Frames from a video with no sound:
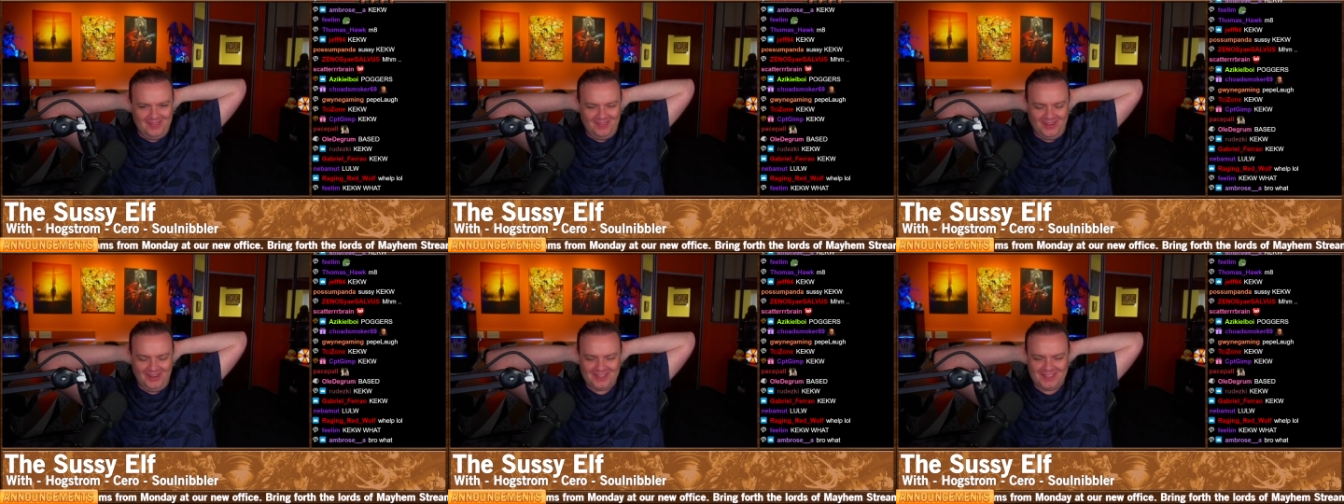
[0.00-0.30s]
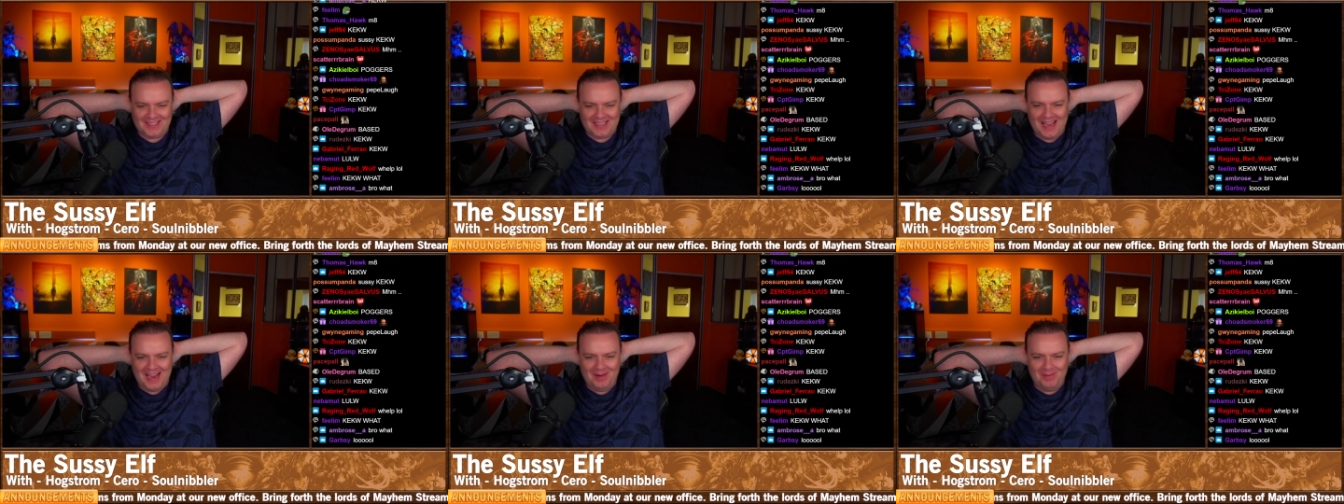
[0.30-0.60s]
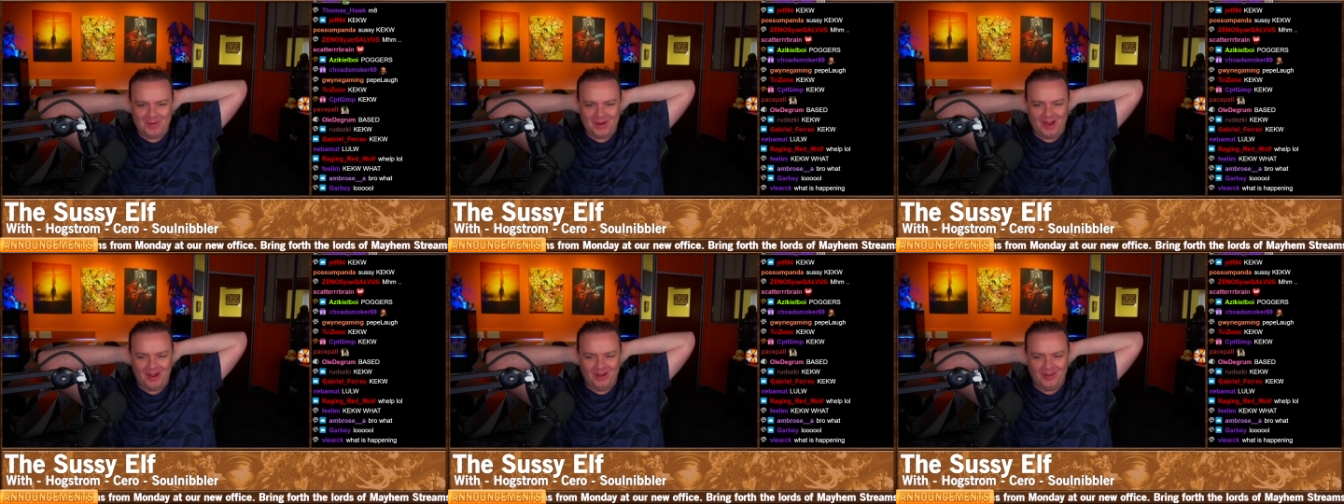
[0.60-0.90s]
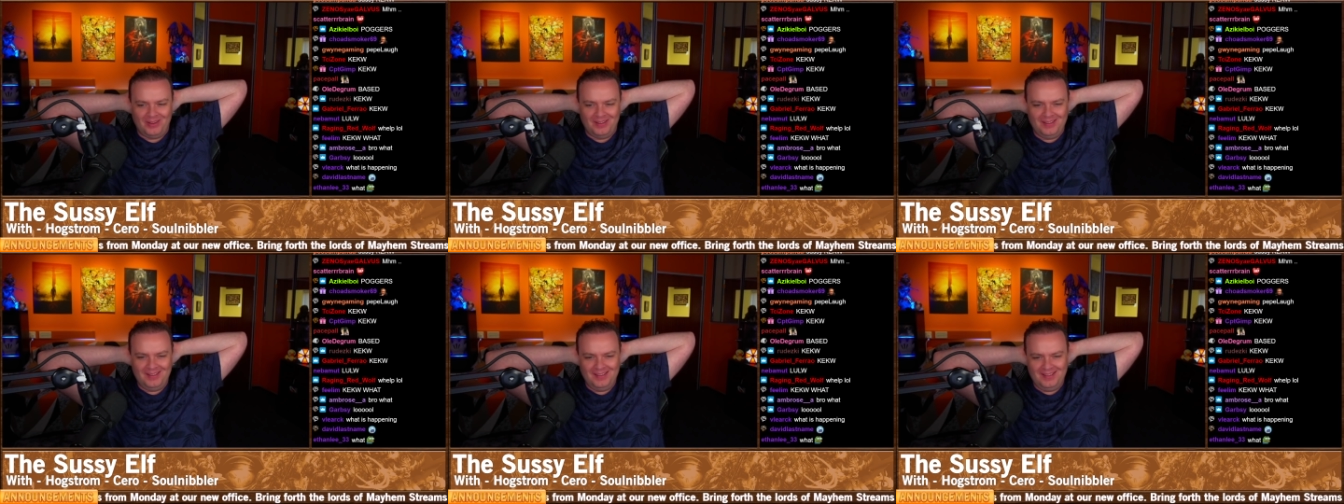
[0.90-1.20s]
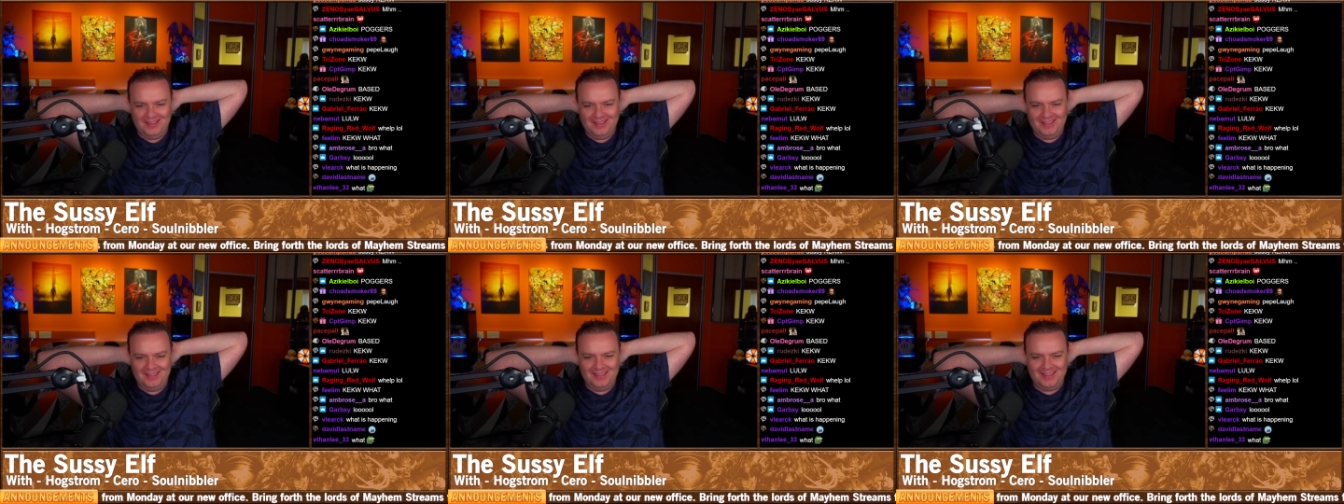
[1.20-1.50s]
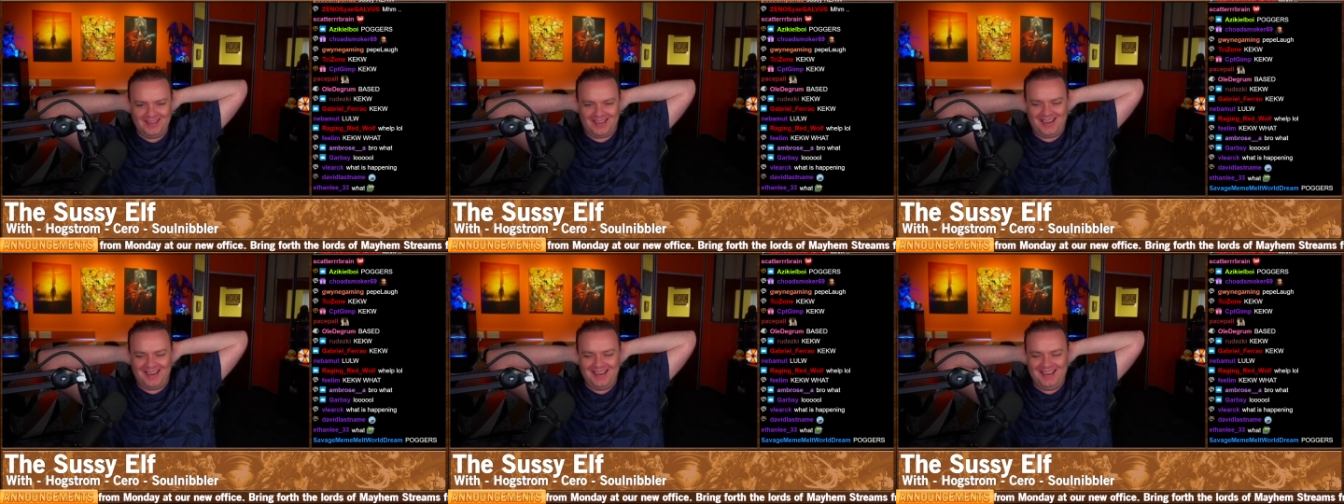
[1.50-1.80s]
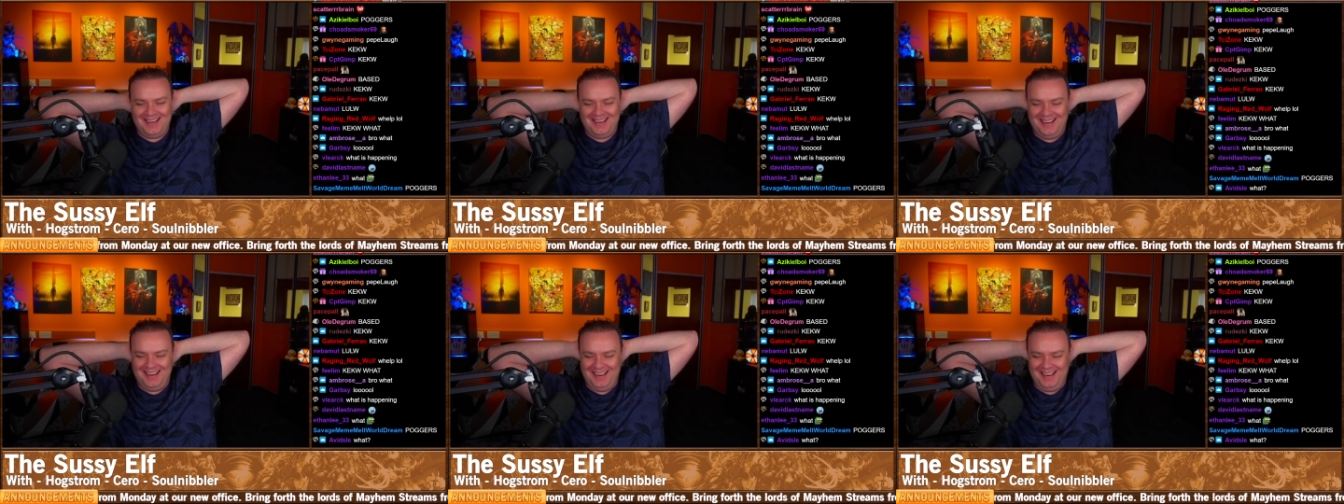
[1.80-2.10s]
What's that about?
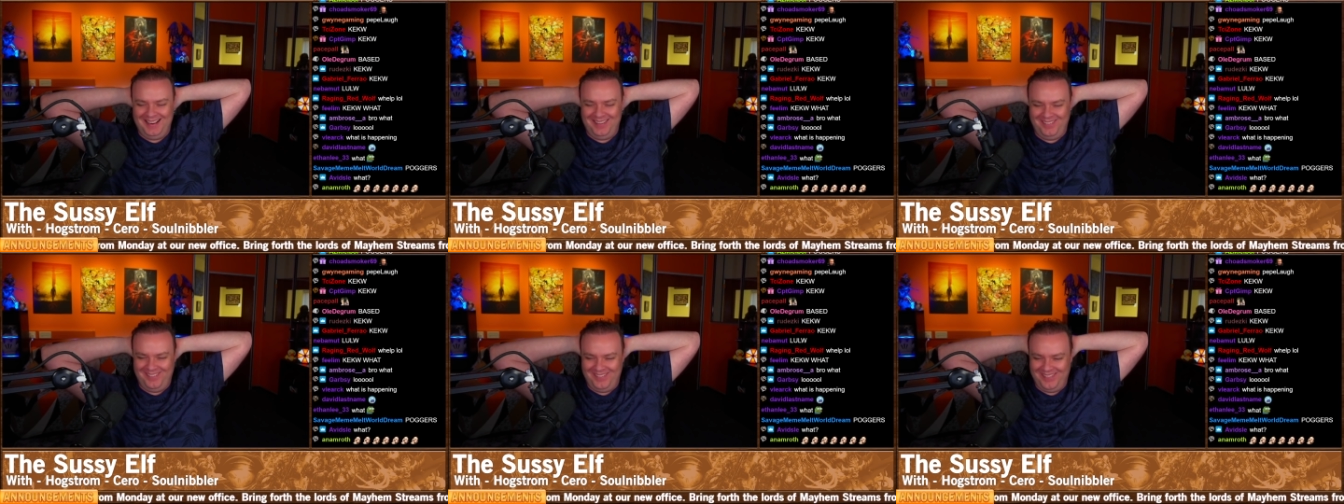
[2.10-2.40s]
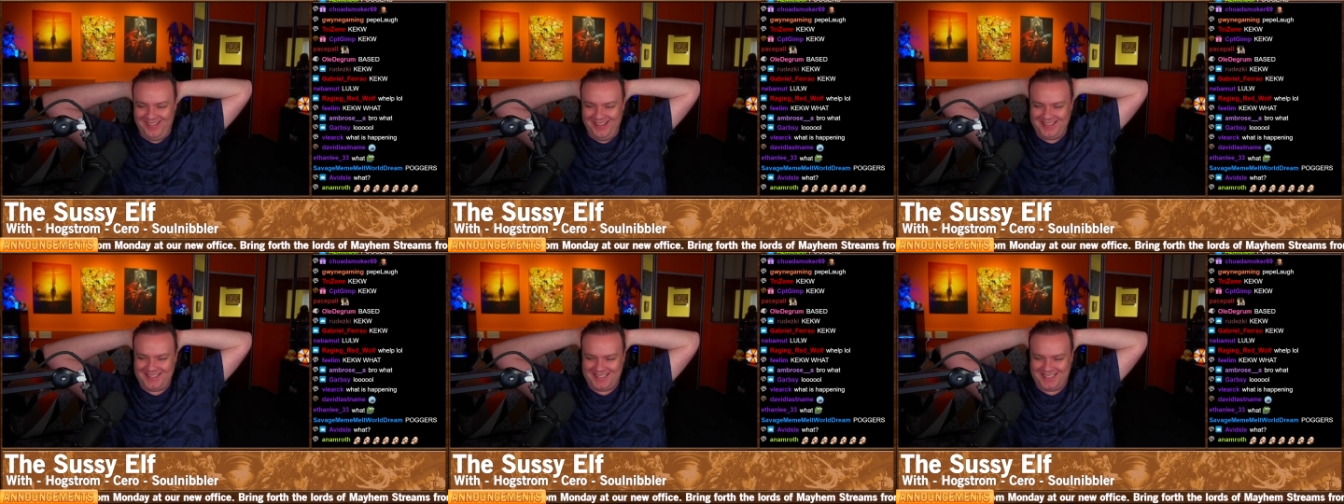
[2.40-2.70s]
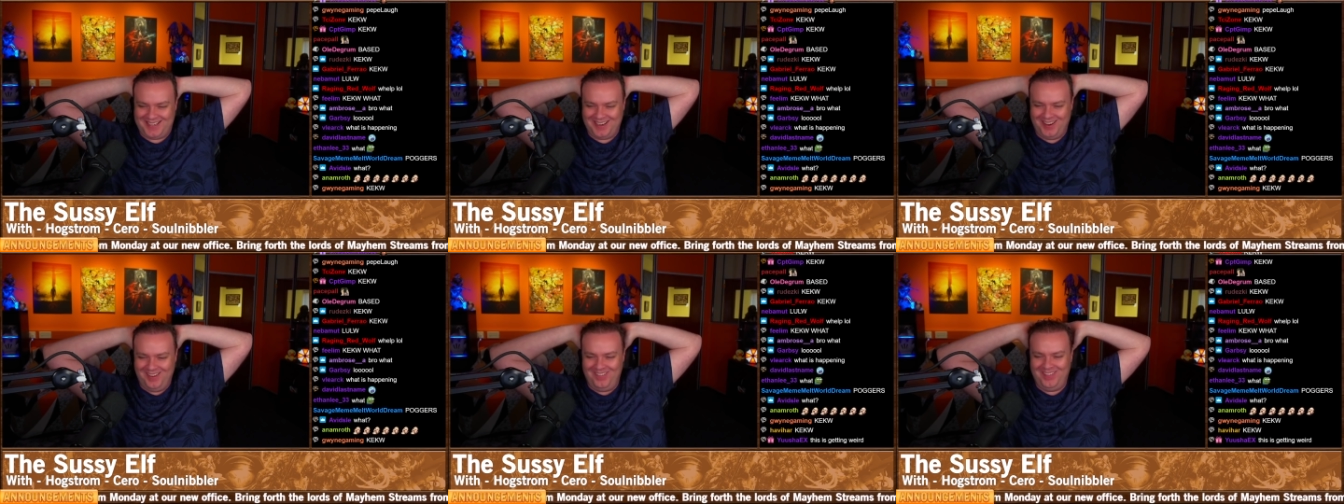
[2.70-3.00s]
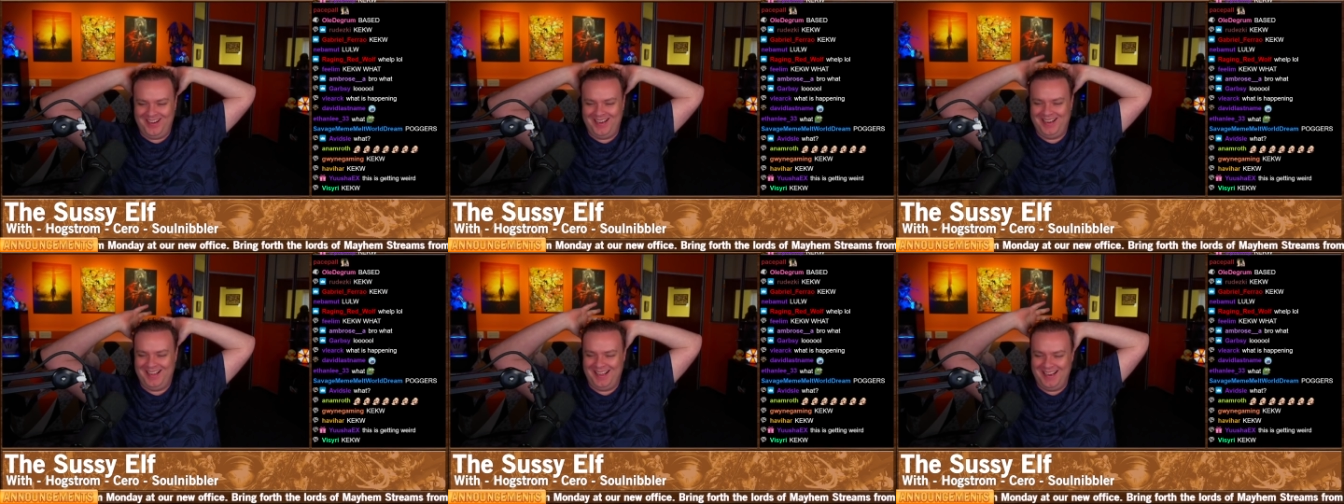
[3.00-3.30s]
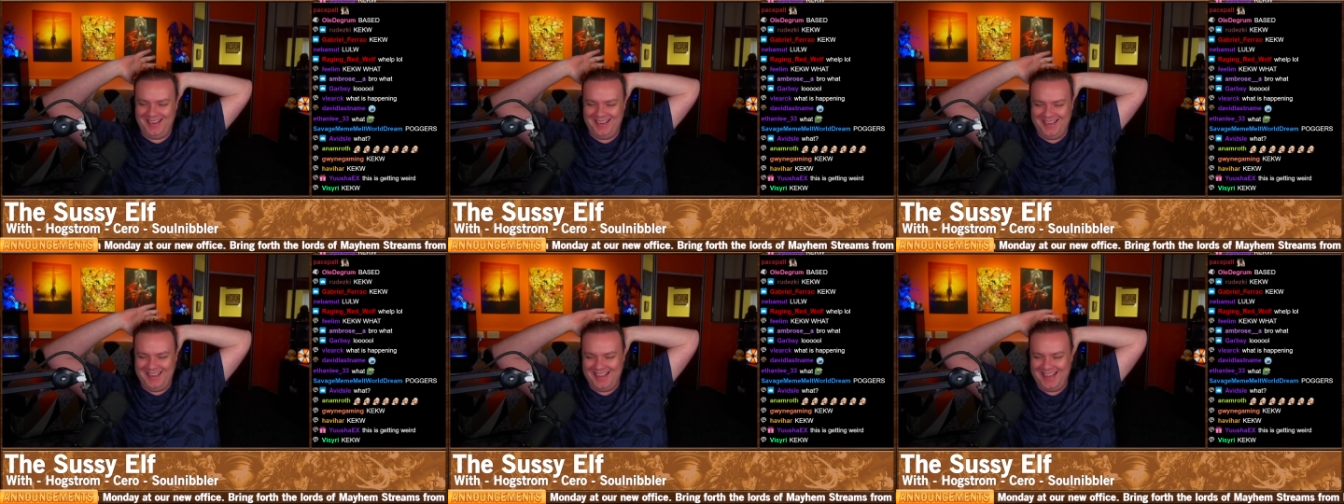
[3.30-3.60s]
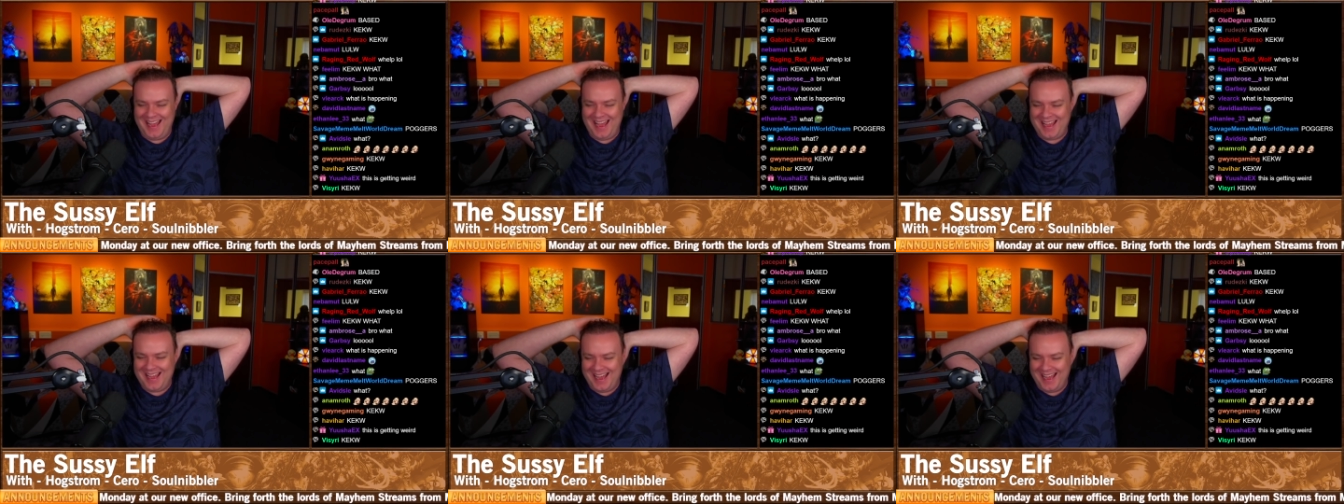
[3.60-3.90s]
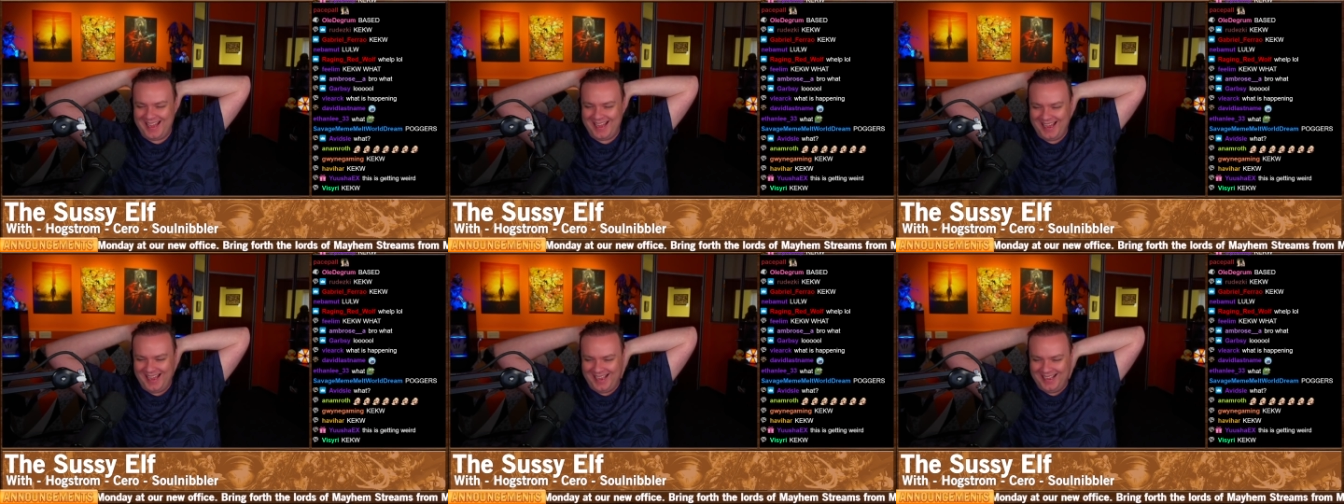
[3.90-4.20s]
What's going on
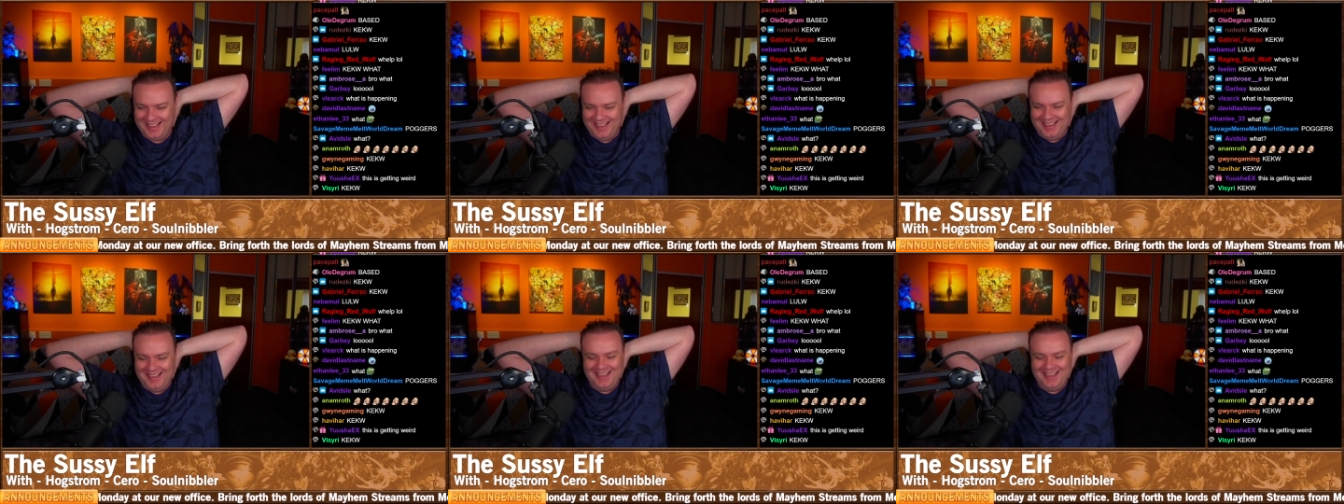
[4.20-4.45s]
there?